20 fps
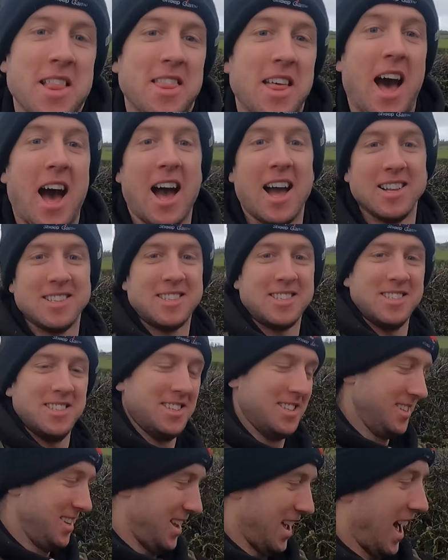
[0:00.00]
that
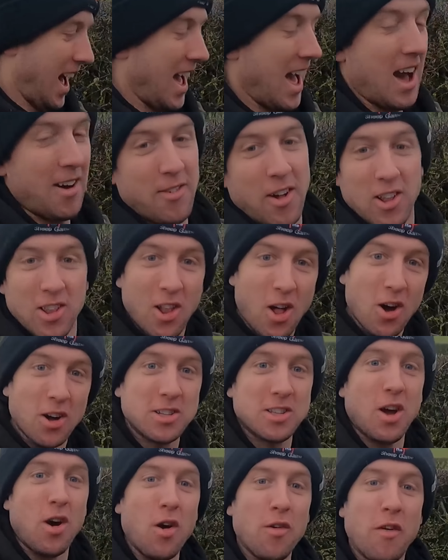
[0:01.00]
I have a
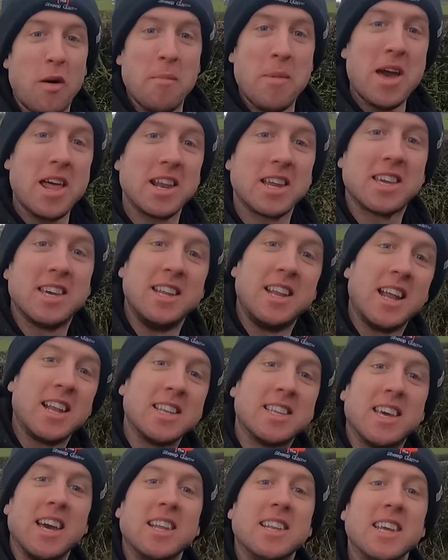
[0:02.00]
lot of American
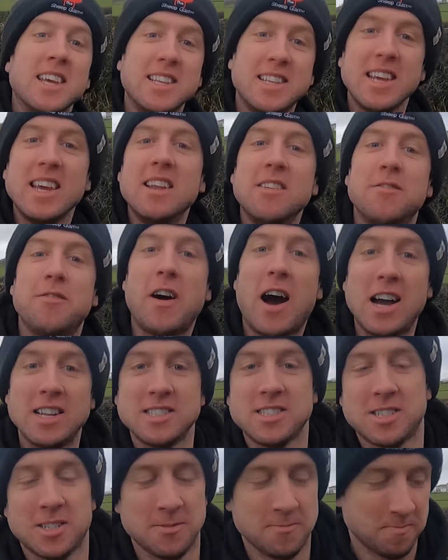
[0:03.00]
and Canadian
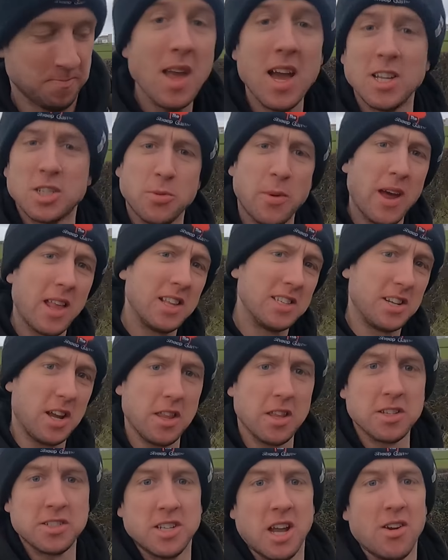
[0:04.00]
fans as well as
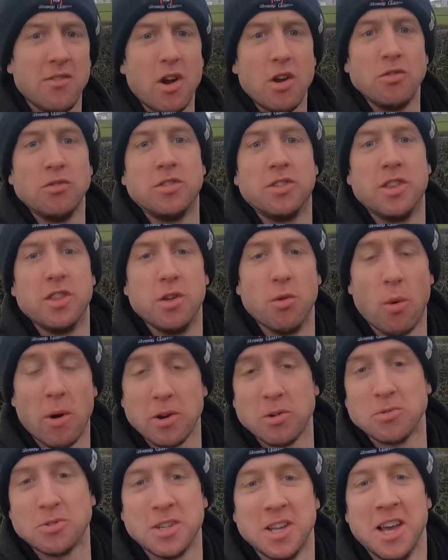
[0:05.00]
others around the
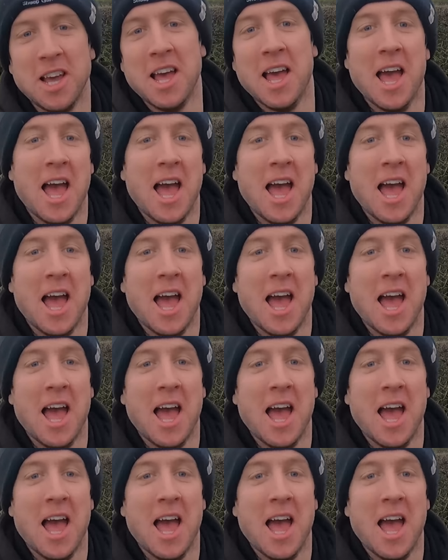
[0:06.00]
world,